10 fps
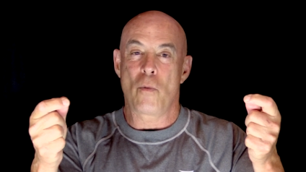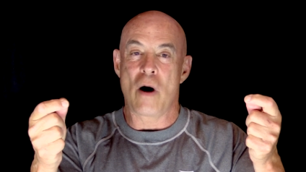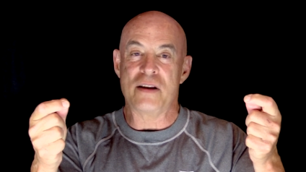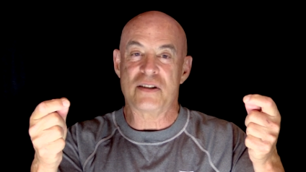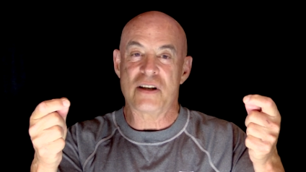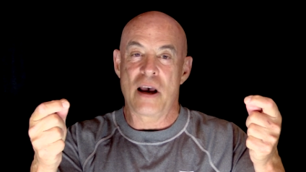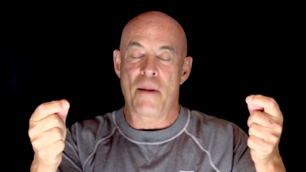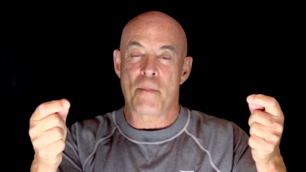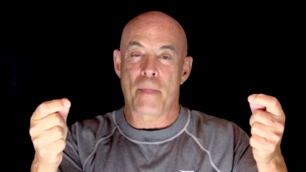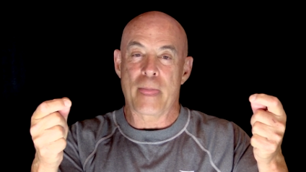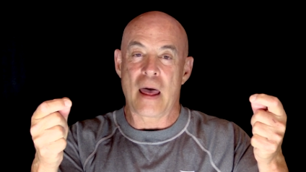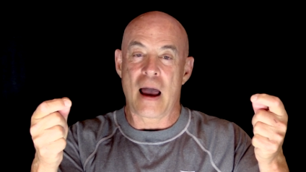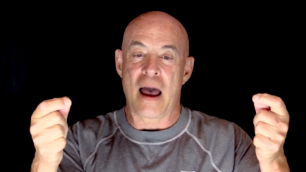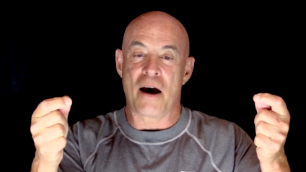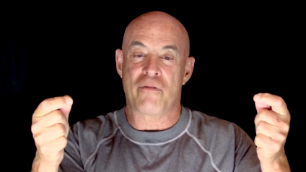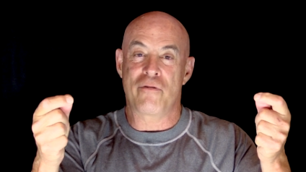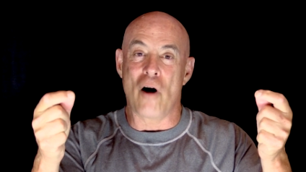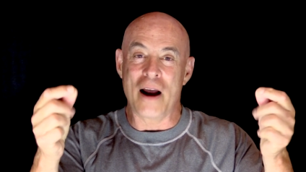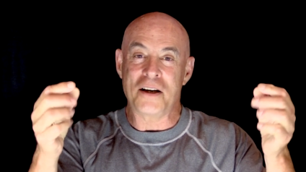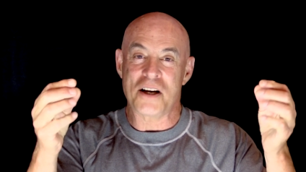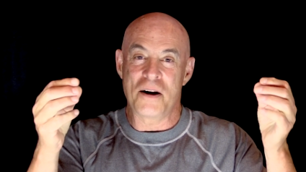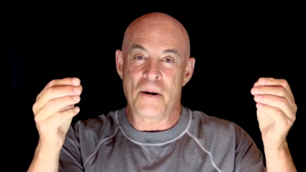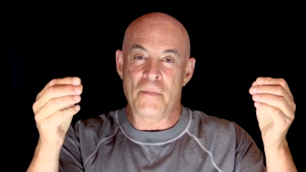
was a foot,